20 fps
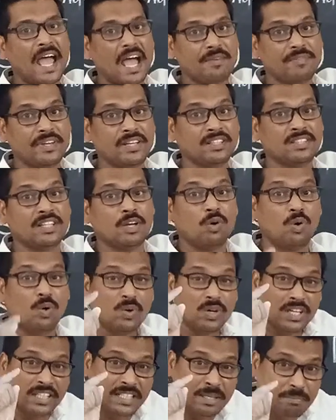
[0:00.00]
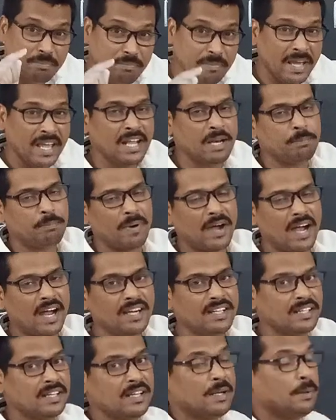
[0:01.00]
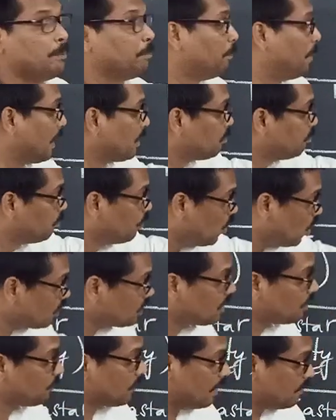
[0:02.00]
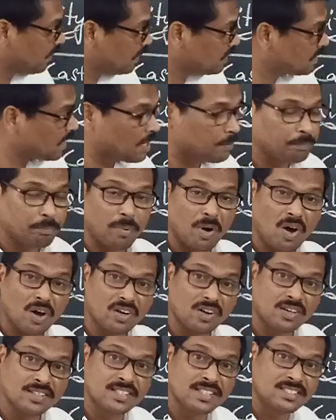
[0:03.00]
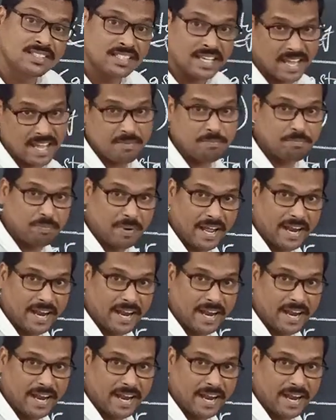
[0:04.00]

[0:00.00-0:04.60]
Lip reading: having only the male part, but both the flowers are born on the same